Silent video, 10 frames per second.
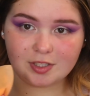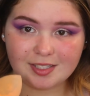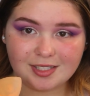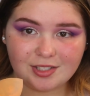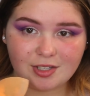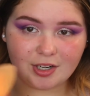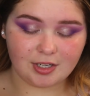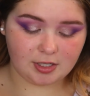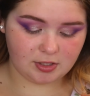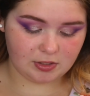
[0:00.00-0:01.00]
This is
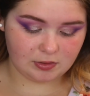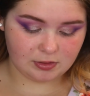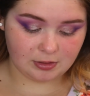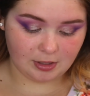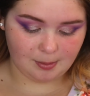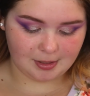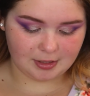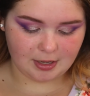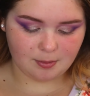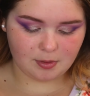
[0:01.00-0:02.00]
dirty, so sorry about
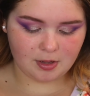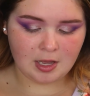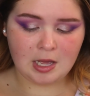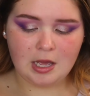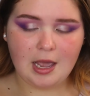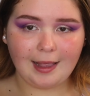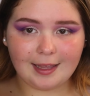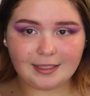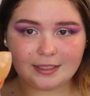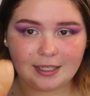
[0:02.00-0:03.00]
that, but I
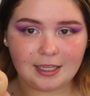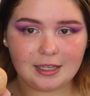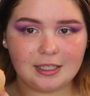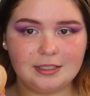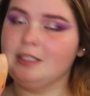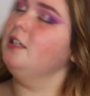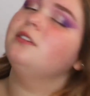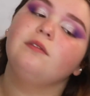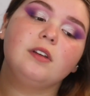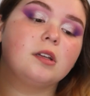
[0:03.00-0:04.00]
like to take this
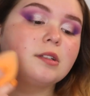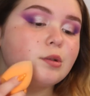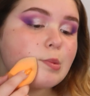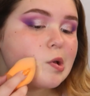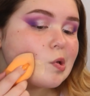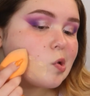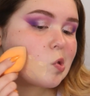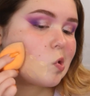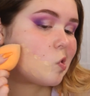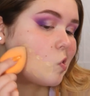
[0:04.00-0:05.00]
end of it just because it's
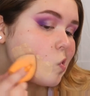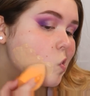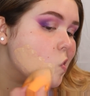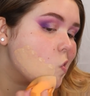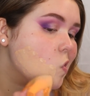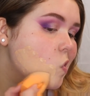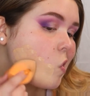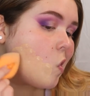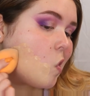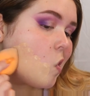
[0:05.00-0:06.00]
easier
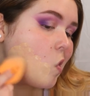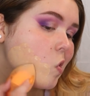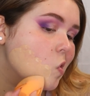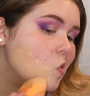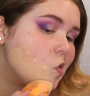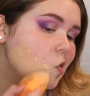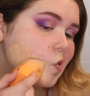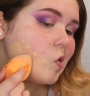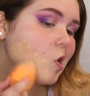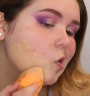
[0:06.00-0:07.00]
to
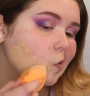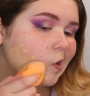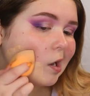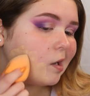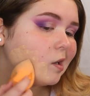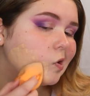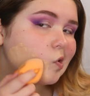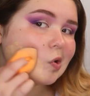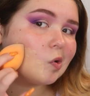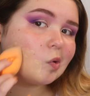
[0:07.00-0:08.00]
get right
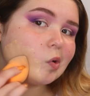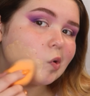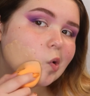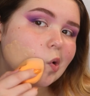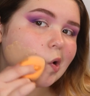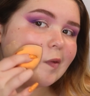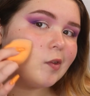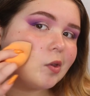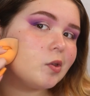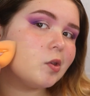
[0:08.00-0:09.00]
into those
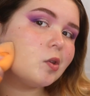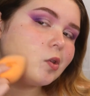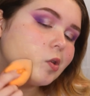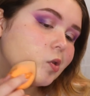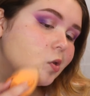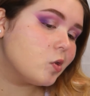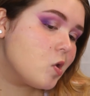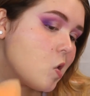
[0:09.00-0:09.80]
crevices.